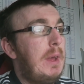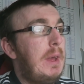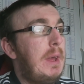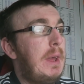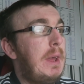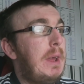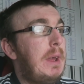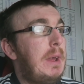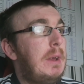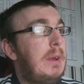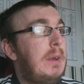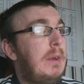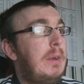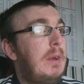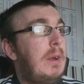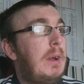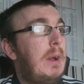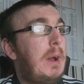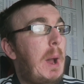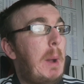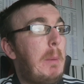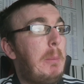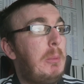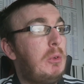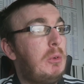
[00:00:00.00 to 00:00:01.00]

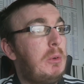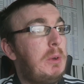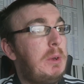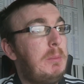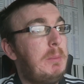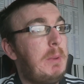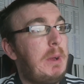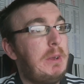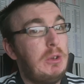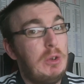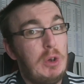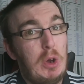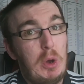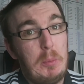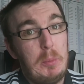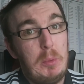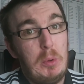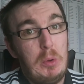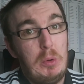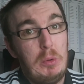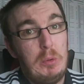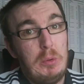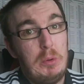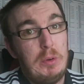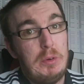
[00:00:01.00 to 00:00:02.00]
I'll be doing my
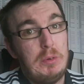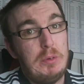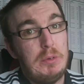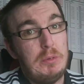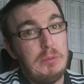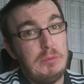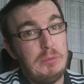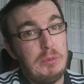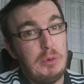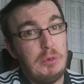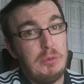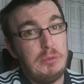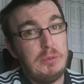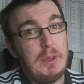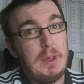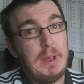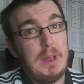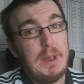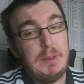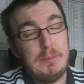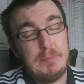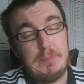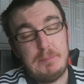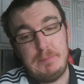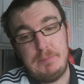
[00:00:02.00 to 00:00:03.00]
normal
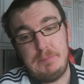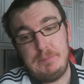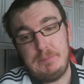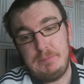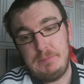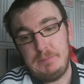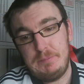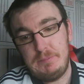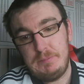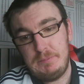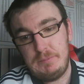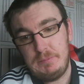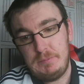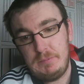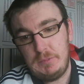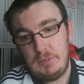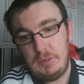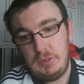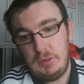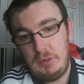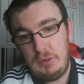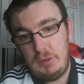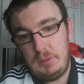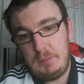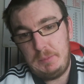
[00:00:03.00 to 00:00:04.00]
routine,
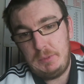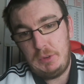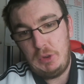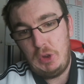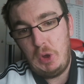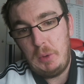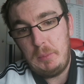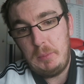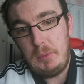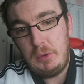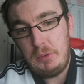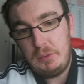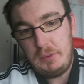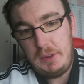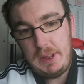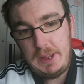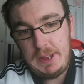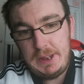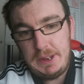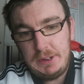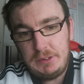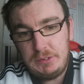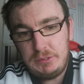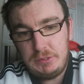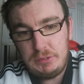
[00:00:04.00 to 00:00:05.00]
but my normal
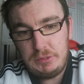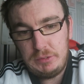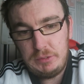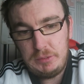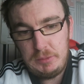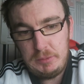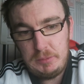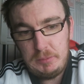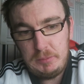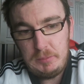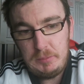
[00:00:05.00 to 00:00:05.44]
leagues.